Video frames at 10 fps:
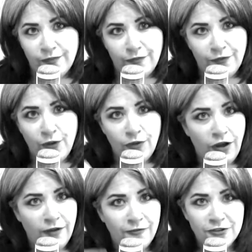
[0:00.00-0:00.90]
phone
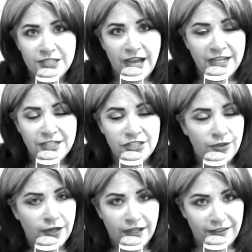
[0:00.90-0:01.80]
conversation. I didn't do
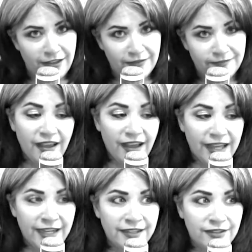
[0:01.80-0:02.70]
anything. I
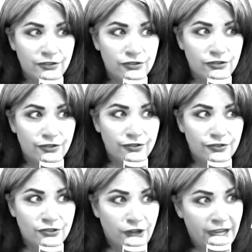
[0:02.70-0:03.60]
didn't
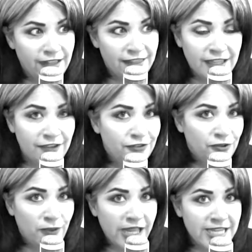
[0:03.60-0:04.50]
try to think of
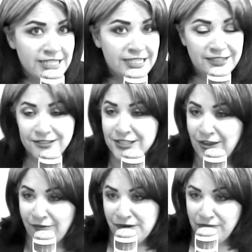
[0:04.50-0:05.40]
new ways to
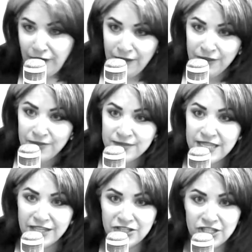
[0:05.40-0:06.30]
solve my problems.
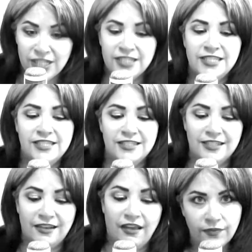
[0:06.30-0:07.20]
I just
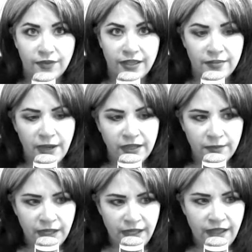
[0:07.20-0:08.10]
in the back of
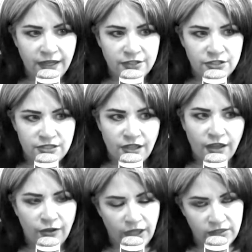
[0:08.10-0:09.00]
my head, I just thought,
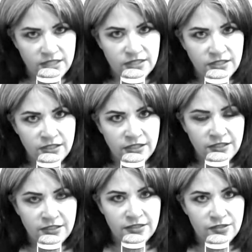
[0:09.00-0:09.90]
okay, this
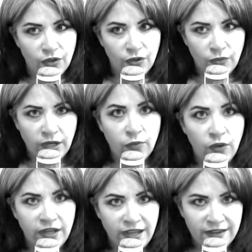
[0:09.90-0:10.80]
is what I
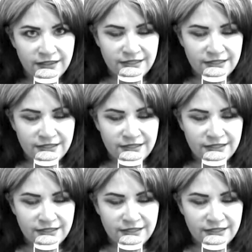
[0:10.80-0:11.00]
want out of this